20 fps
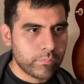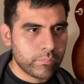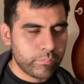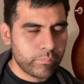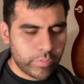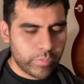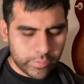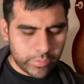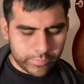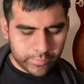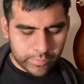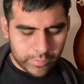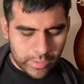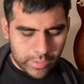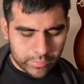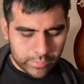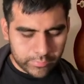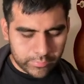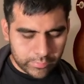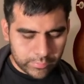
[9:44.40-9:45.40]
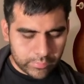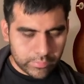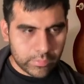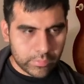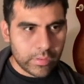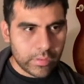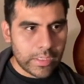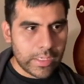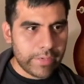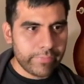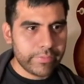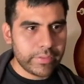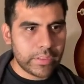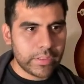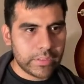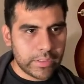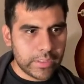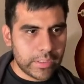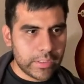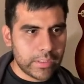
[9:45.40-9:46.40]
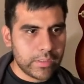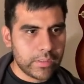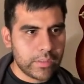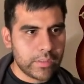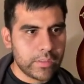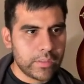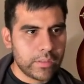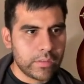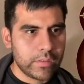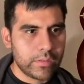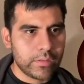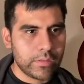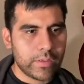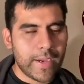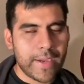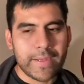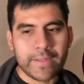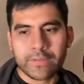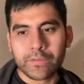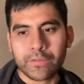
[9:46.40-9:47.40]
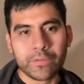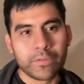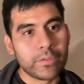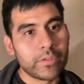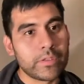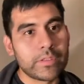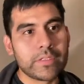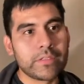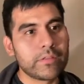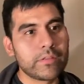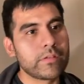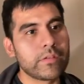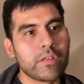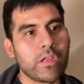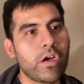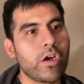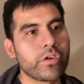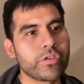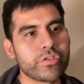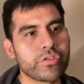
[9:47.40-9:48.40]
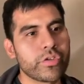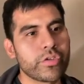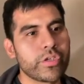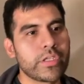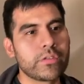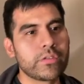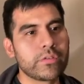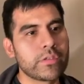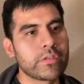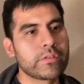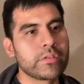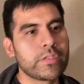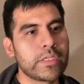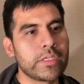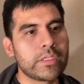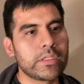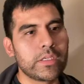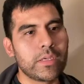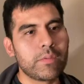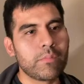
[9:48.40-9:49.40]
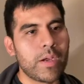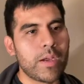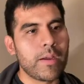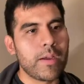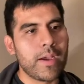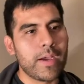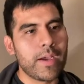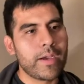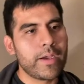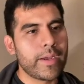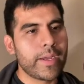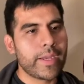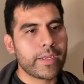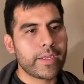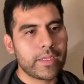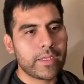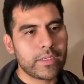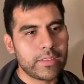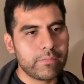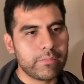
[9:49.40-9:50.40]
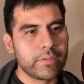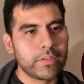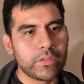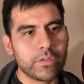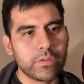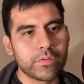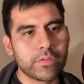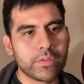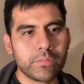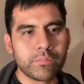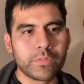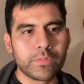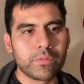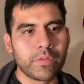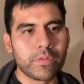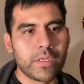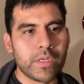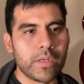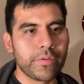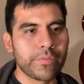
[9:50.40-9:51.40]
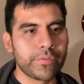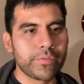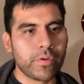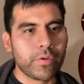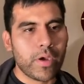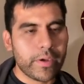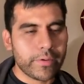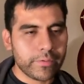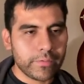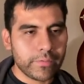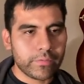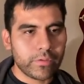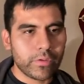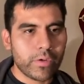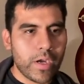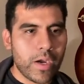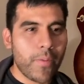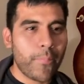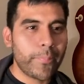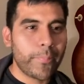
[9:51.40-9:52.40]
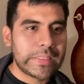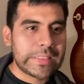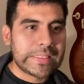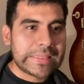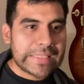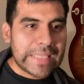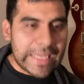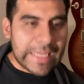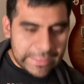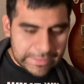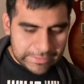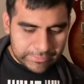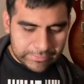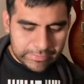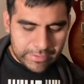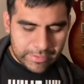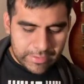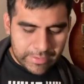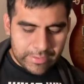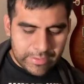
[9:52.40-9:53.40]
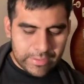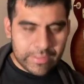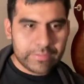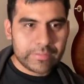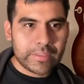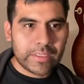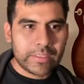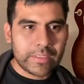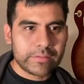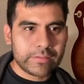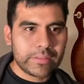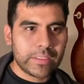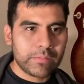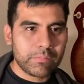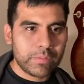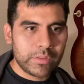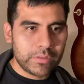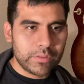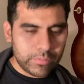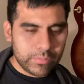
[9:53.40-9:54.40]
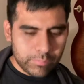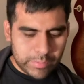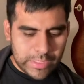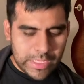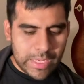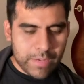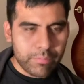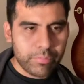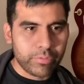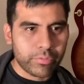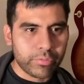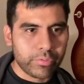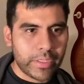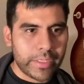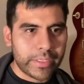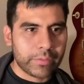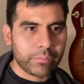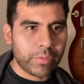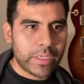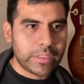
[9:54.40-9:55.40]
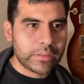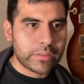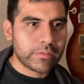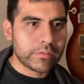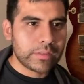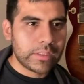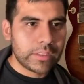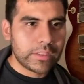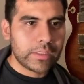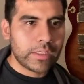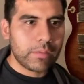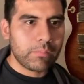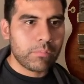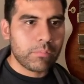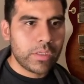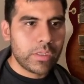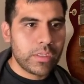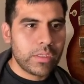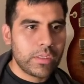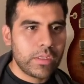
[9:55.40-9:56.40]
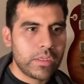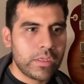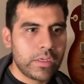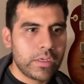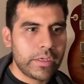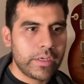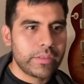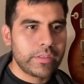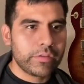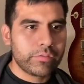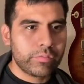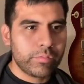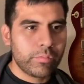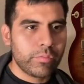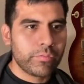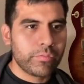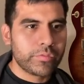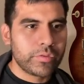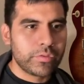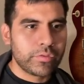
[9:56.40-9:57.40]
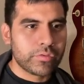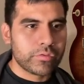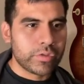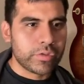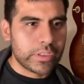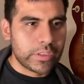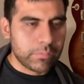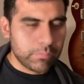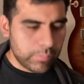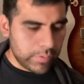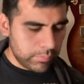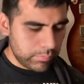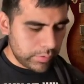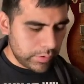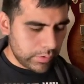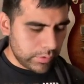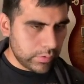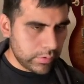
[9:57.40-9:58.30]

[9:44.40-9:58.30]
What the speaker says: Process dot exit. I have an idea. Dude, this is a long journey to the snake game. I can't even do something right now, so I don't even know how many days it's gonna take me to be able to like write the snake game. Let's remove toString maybe,